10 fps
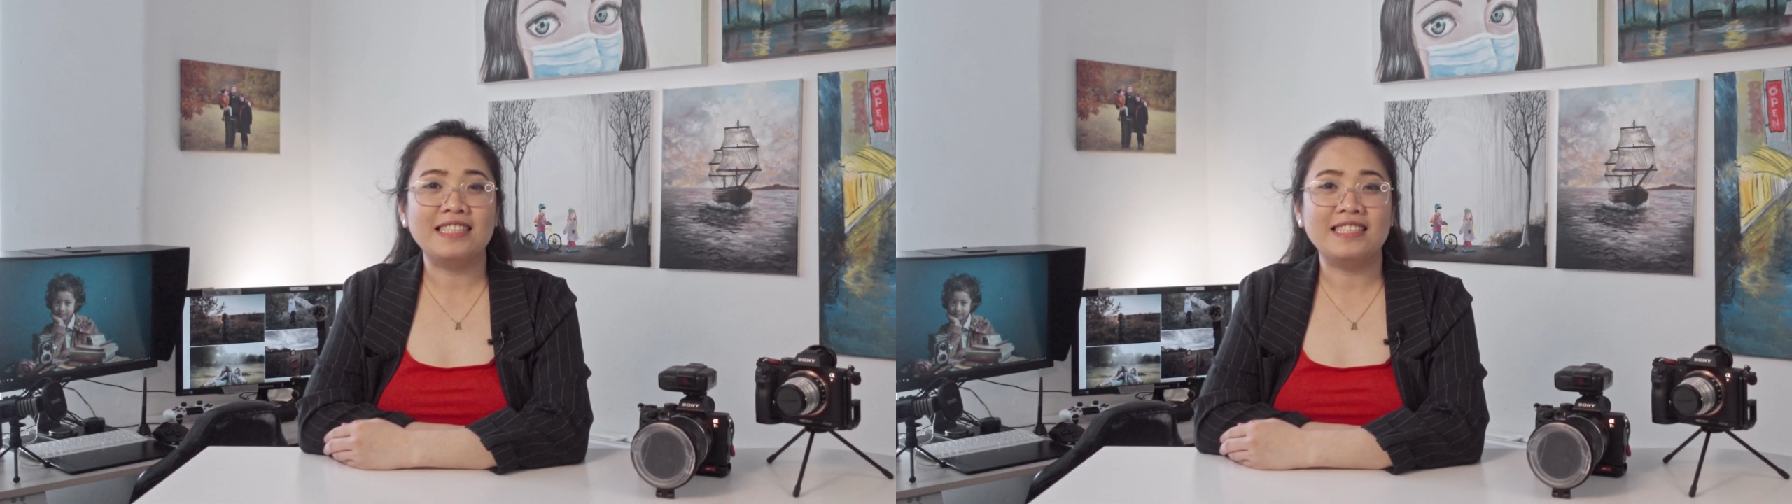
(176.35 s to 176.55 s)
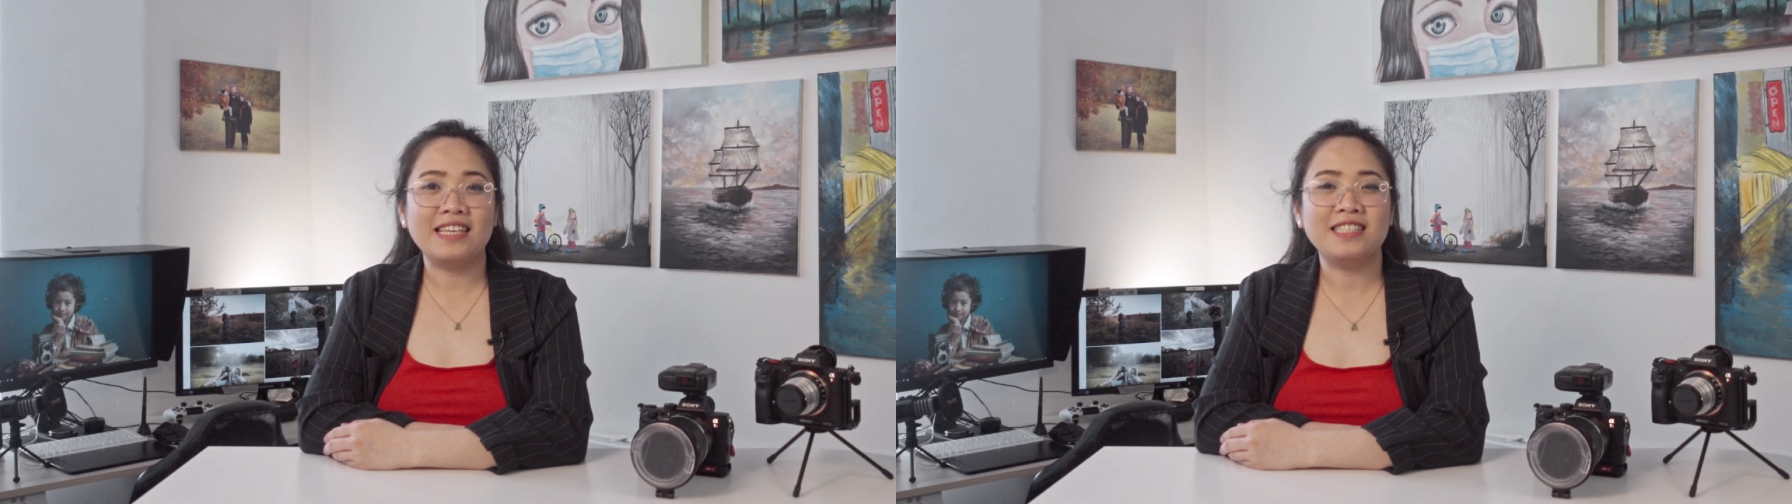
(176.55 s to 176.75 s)

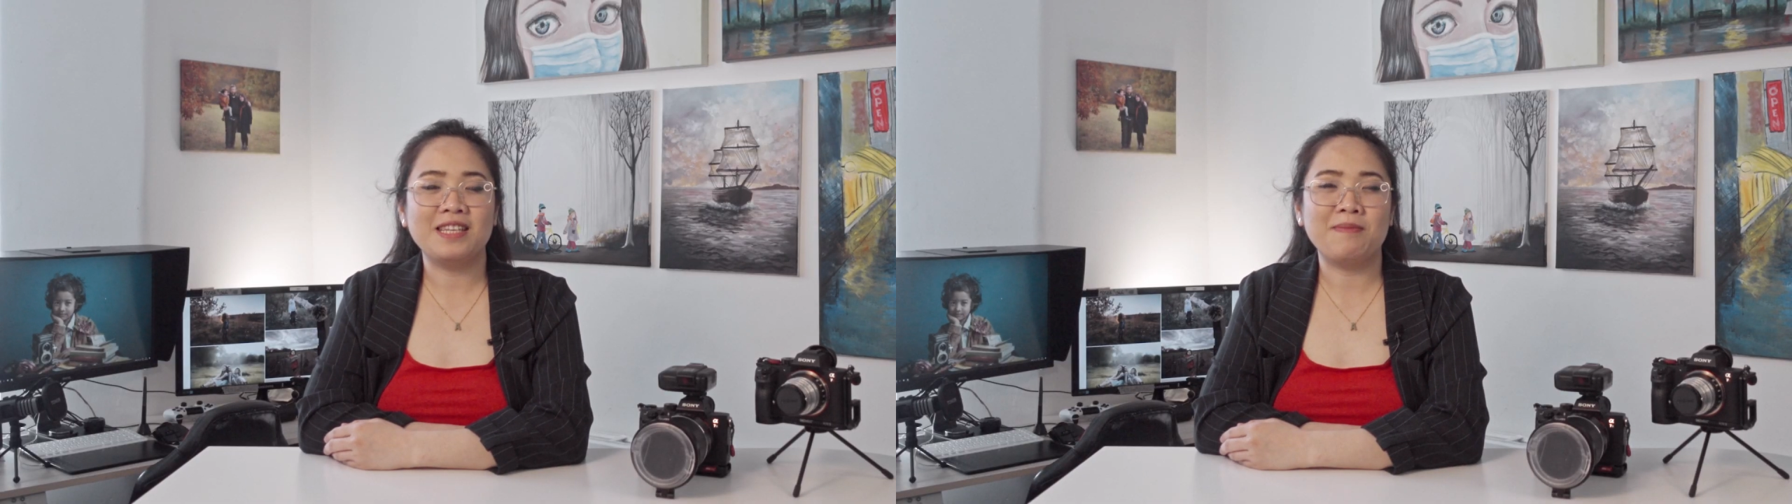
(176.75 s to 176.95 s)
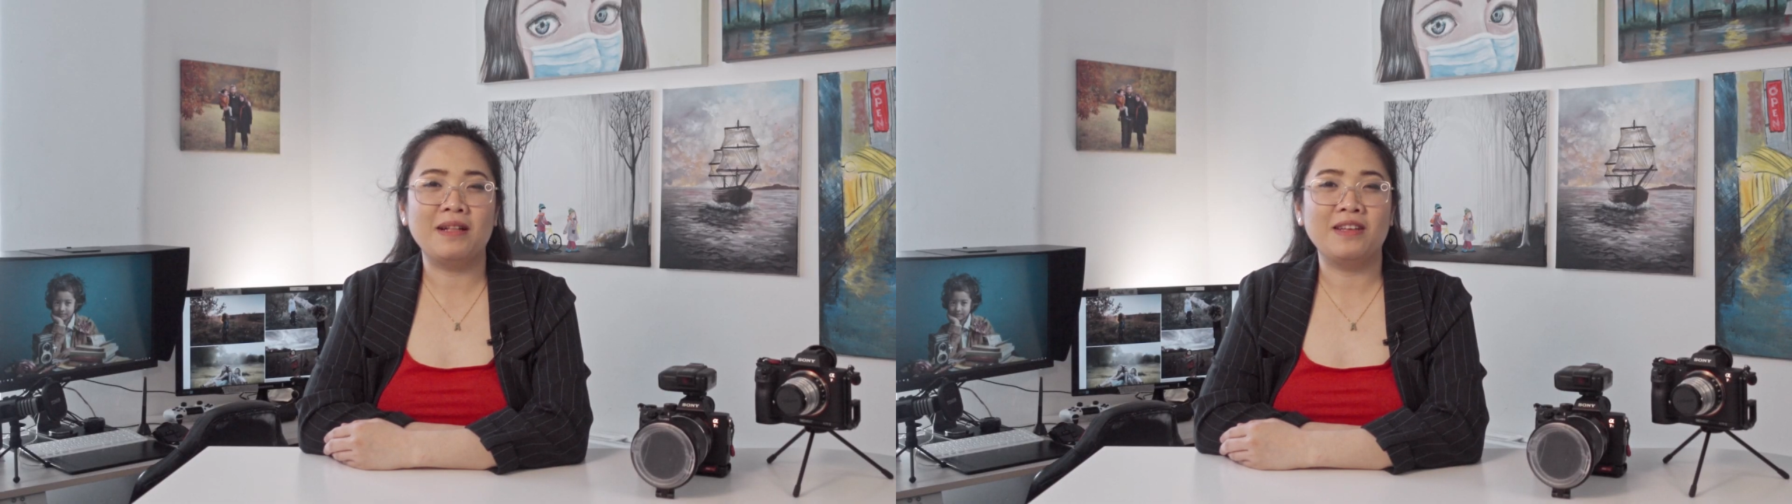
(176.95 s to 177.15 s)

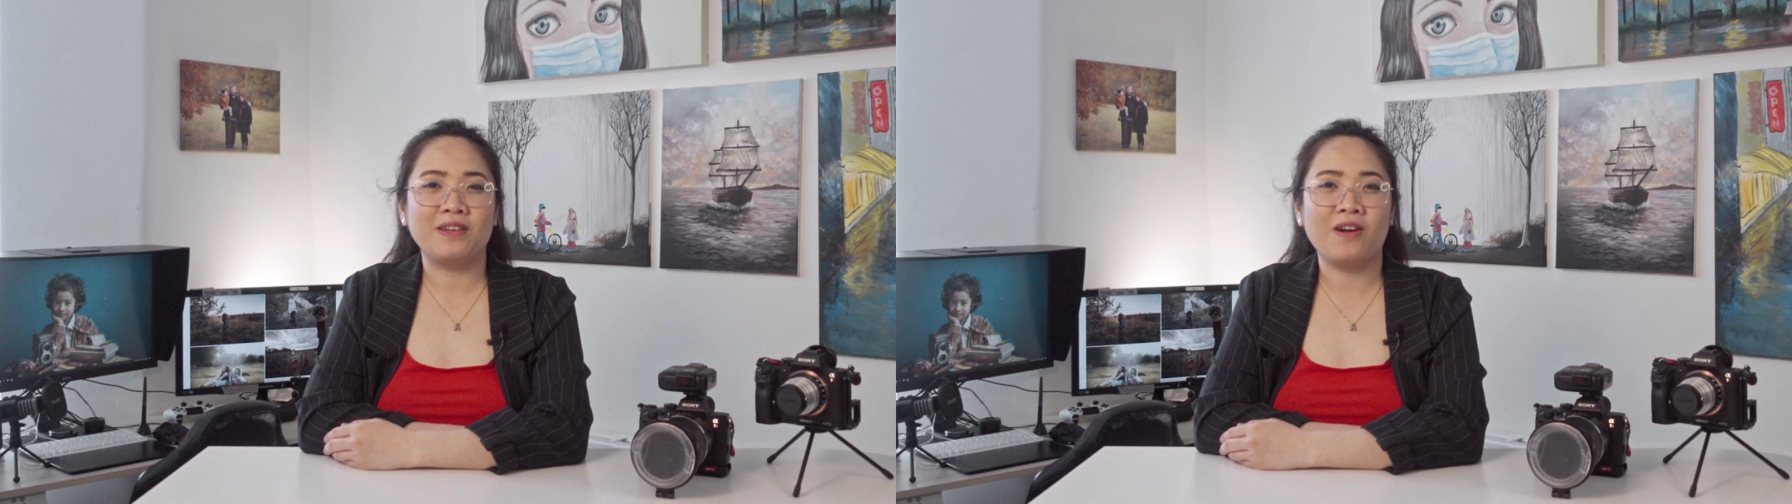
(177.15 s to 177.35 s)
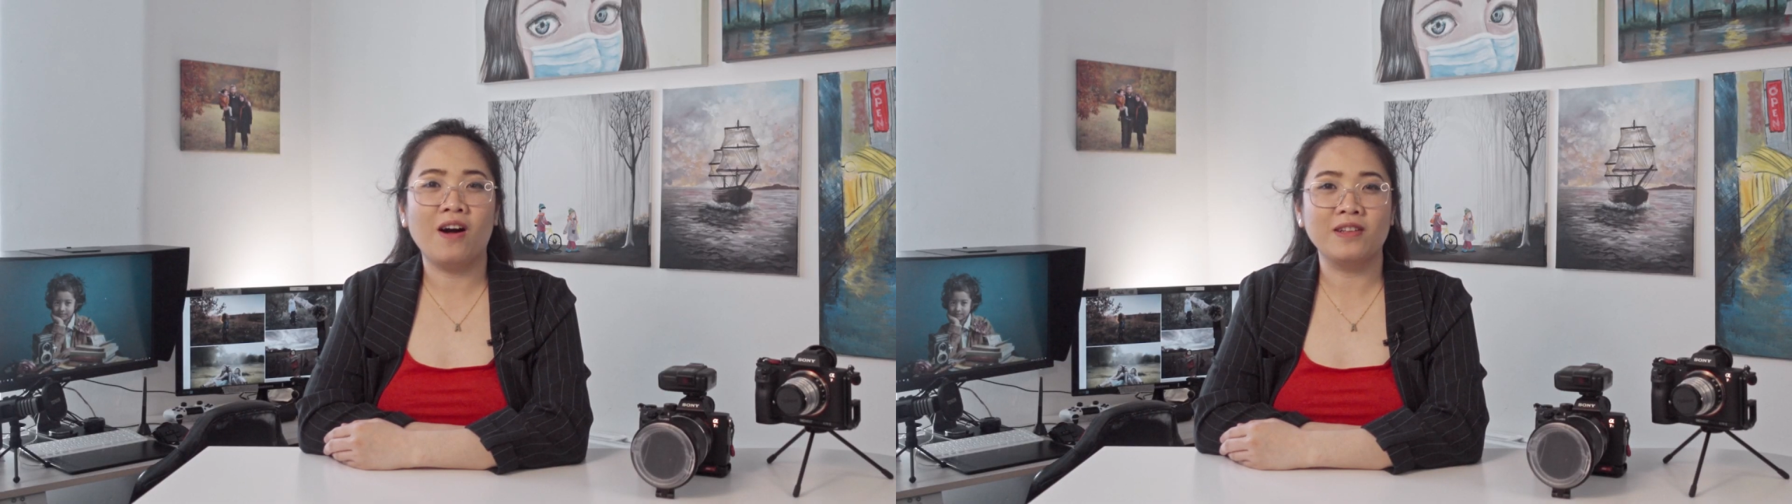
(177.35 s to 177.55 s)
16
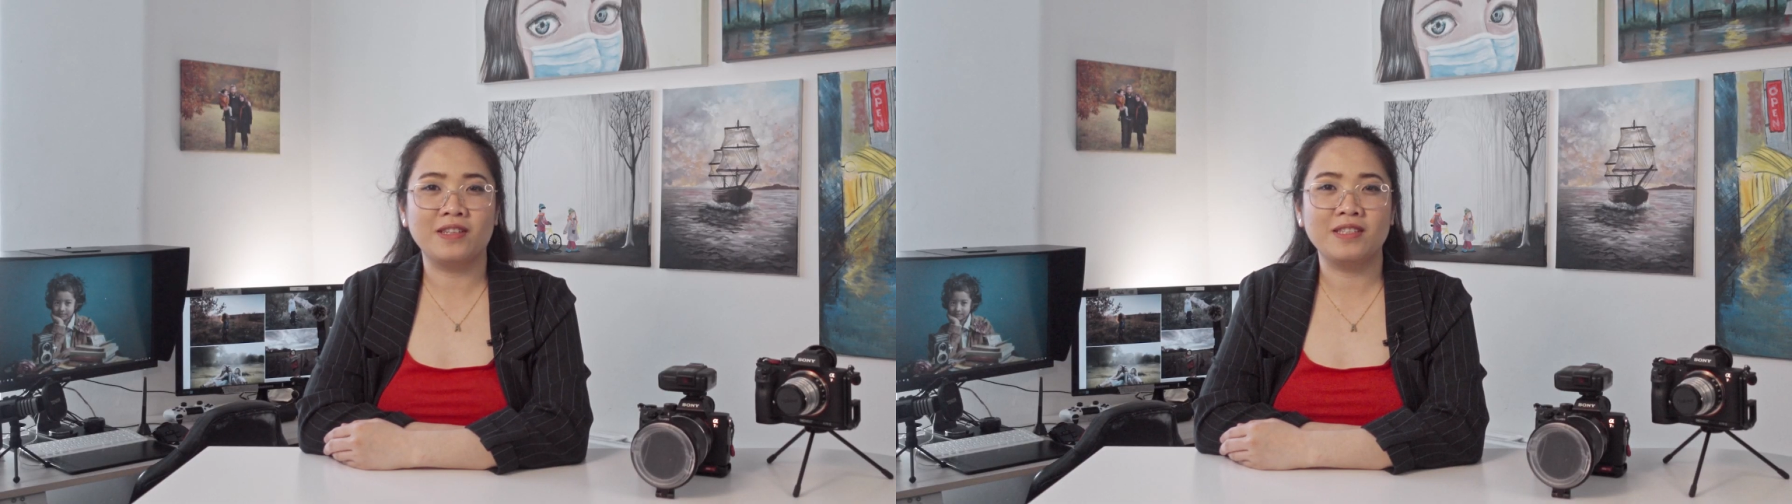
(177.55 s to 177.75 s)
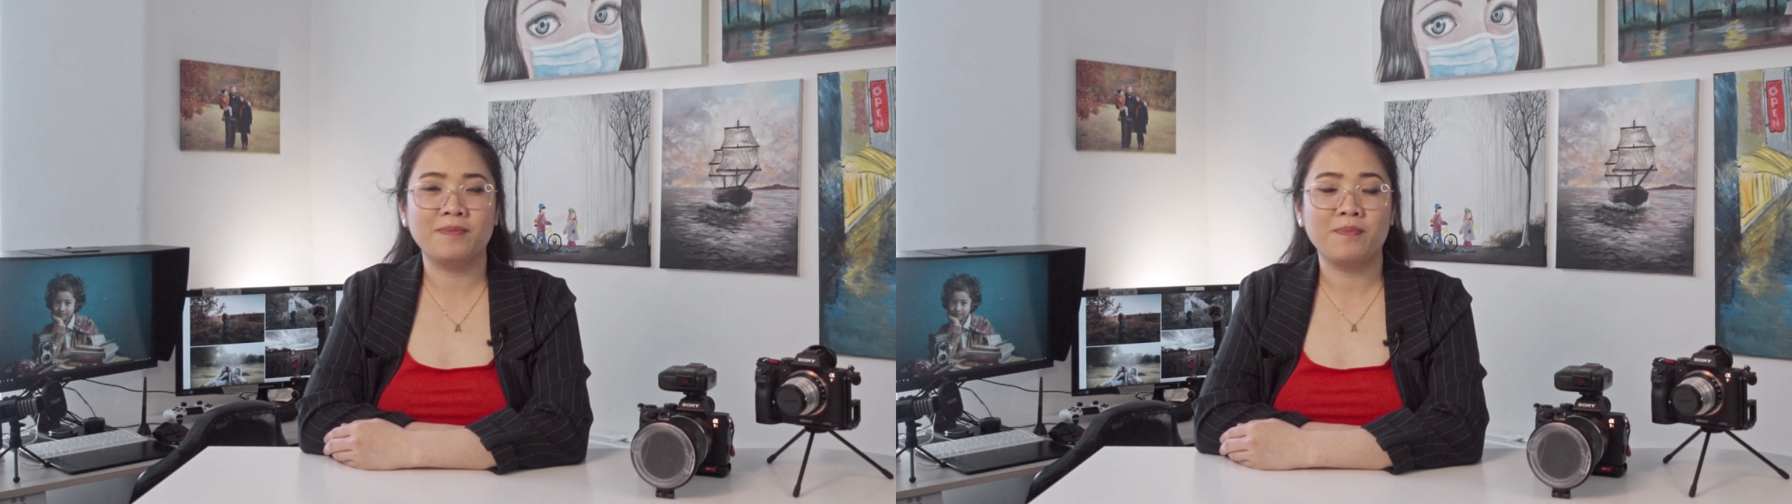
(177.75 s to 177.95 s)
million
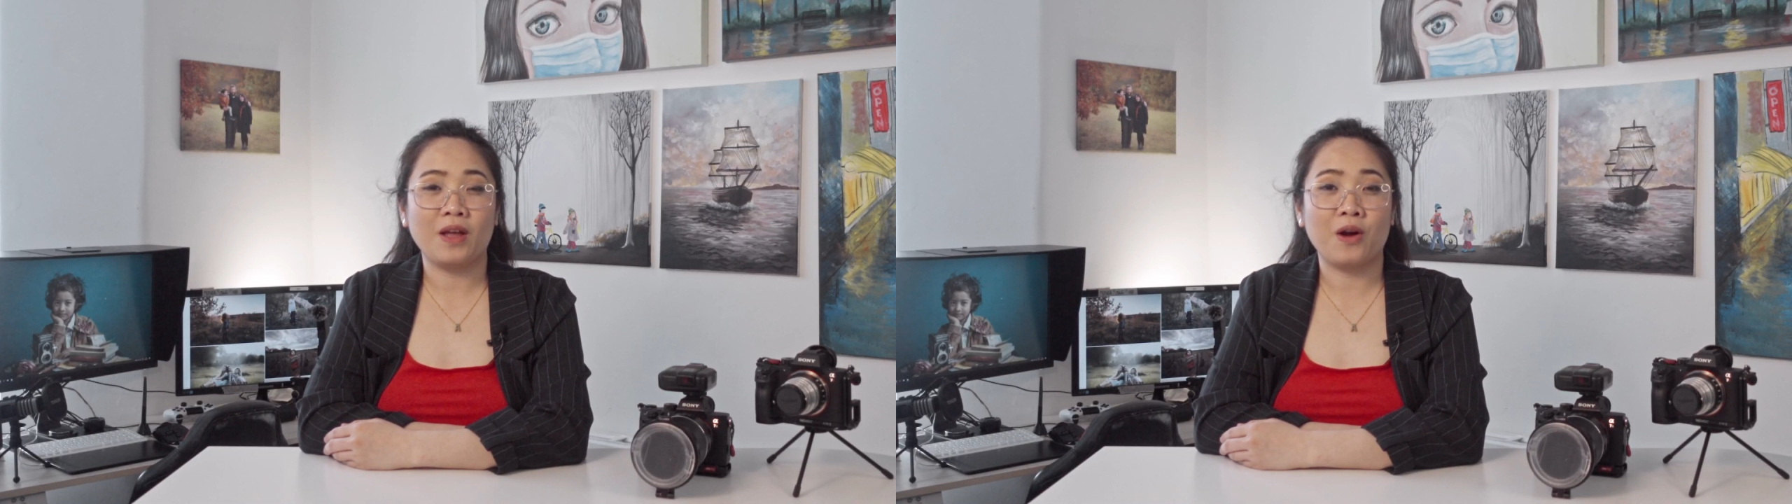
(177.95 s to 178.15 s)
colors,